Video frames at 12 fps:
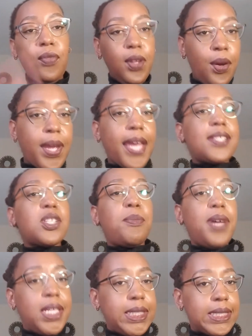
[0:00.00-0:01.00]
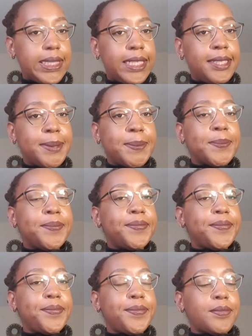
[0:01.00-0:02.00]
Okay, so monthly,
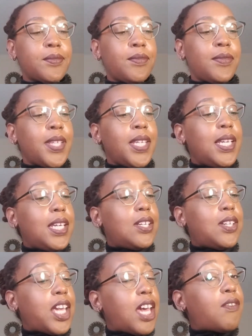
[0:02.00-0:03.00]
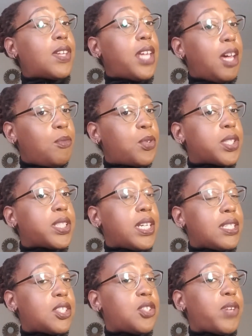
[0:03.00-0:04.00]
you have a lot more things
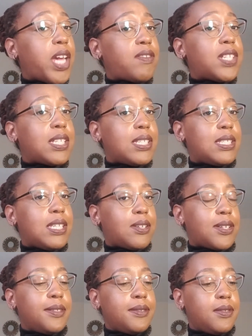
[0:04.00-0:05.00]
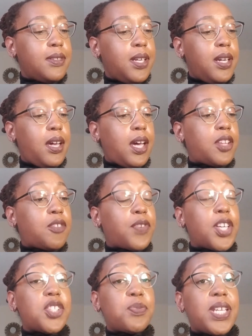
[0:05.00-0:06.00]
that you have to consider. The
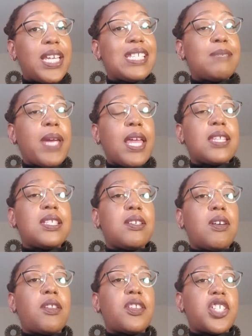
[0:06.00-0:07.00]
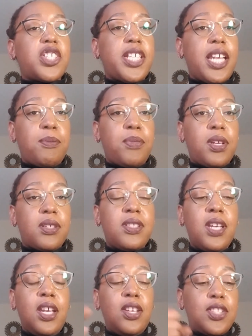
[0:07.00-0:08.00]
first one is balancing all of the checkbooks.
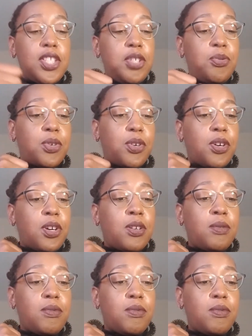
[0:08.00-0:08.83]
So you were